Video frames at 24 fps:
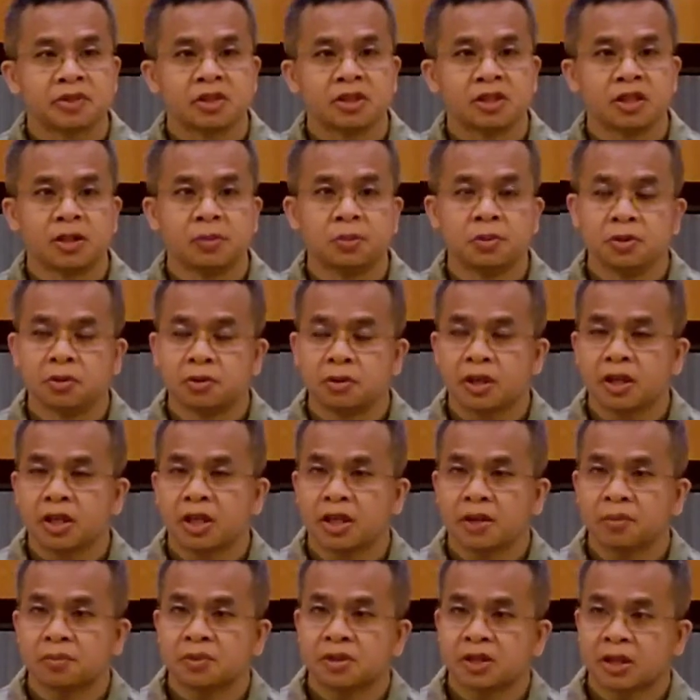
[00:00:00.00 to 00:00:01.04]
if you
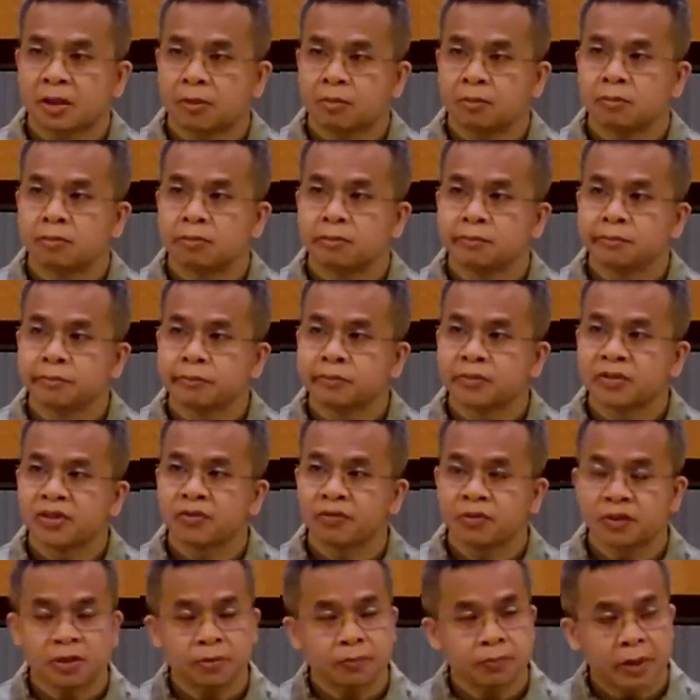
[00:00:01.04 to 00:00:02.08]
have some
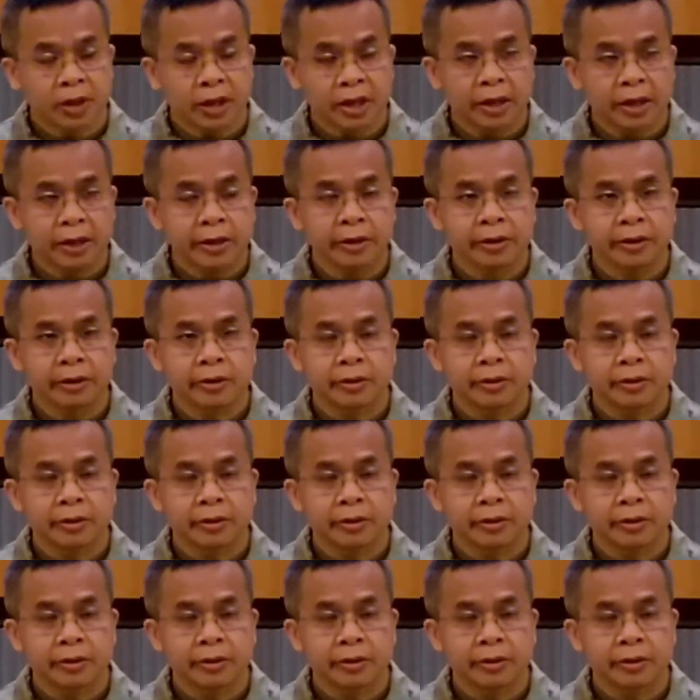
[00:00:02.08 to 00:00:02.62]
feedback